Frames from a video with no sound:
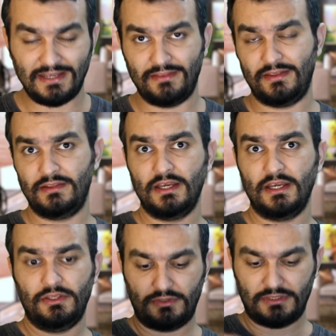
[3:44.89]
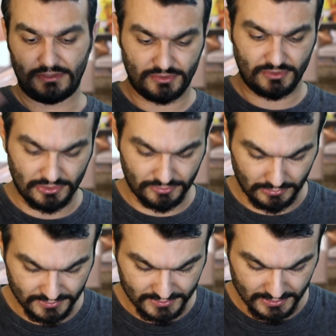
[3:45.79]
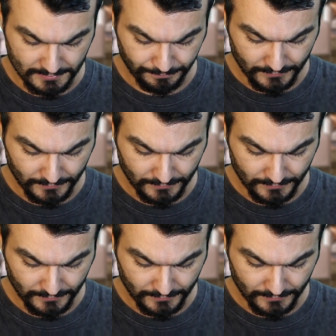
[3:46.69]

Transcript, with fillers: and then you can start to listen